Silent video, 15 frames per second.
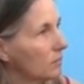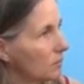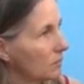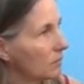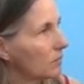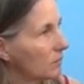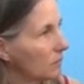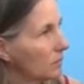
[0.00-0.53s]

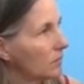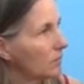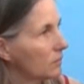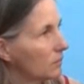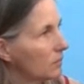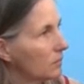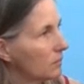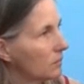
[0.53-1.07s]

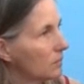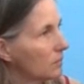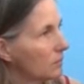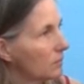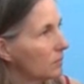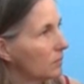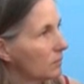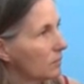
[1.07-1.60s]

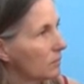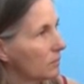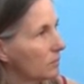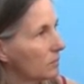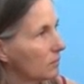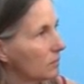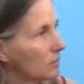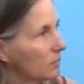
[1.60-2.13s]

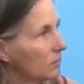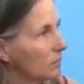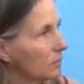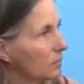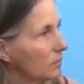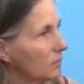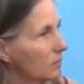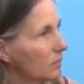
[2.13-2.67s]

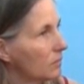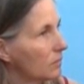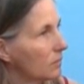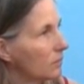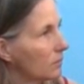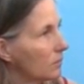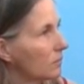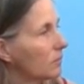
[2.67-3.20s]

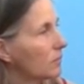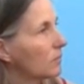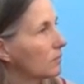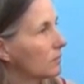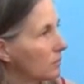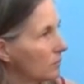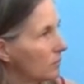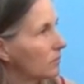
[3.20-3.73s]

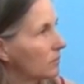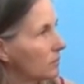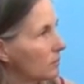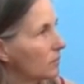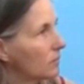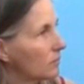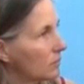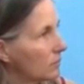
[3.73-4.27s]

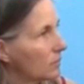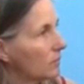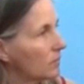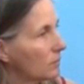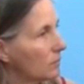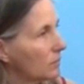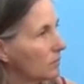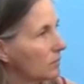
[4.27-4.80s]

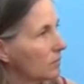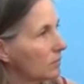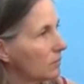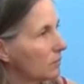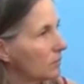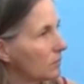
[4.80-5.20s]
The person shown says nothing.